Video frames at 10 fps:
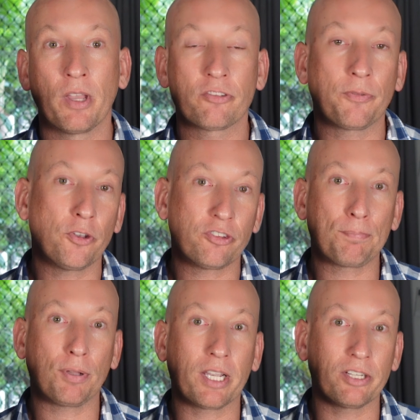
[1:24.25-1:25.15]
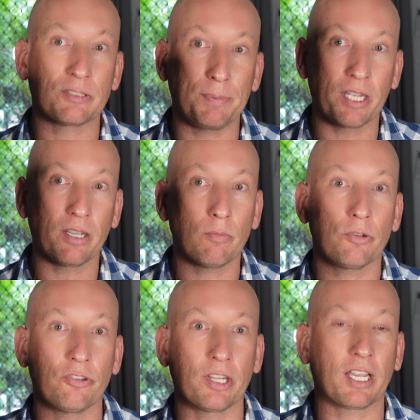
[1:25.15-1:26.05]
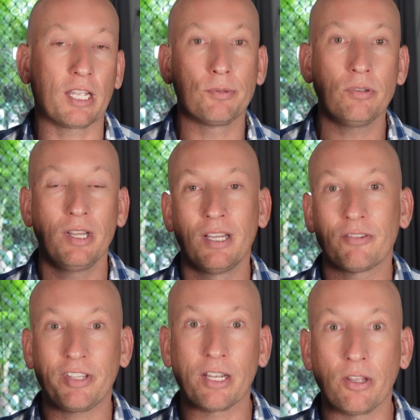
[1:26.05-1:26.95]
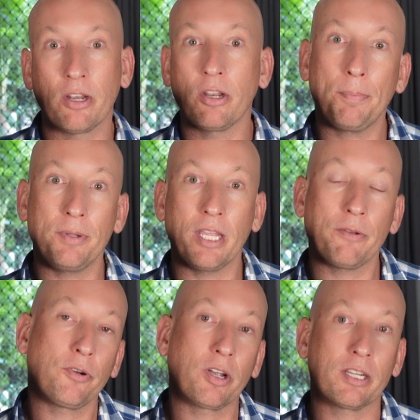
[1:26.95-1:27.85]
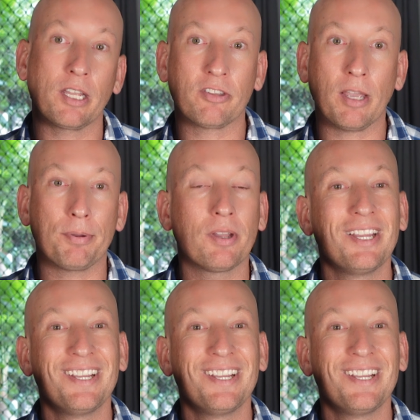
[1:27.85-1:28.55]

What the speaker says: So first you plug in the speaker using the cable, download and open the Edifier Connect app.